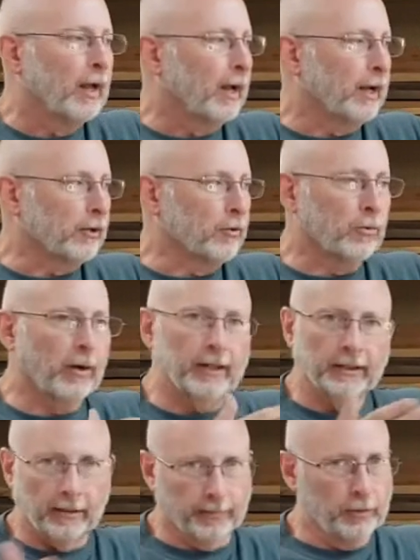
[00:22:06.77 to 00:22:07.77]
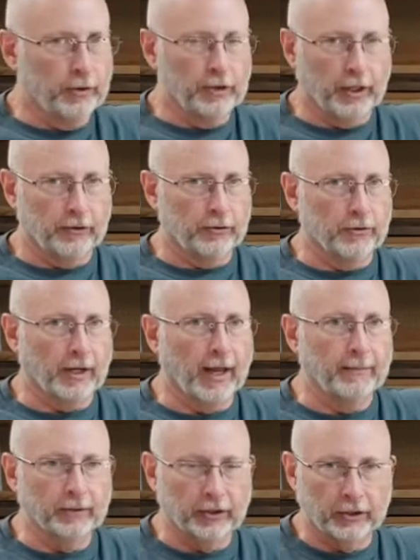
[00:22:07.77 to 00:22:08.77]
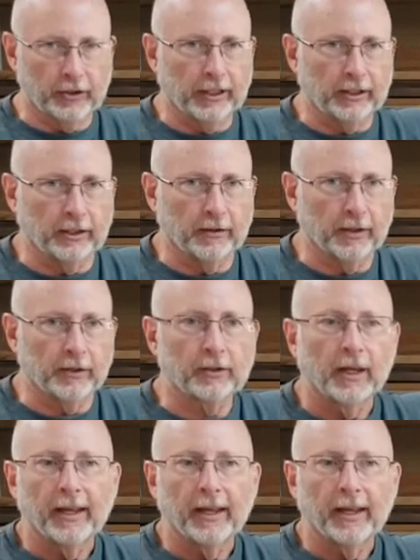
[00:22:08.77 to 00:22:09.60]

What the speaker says: I greatly appreciate your time listening to this.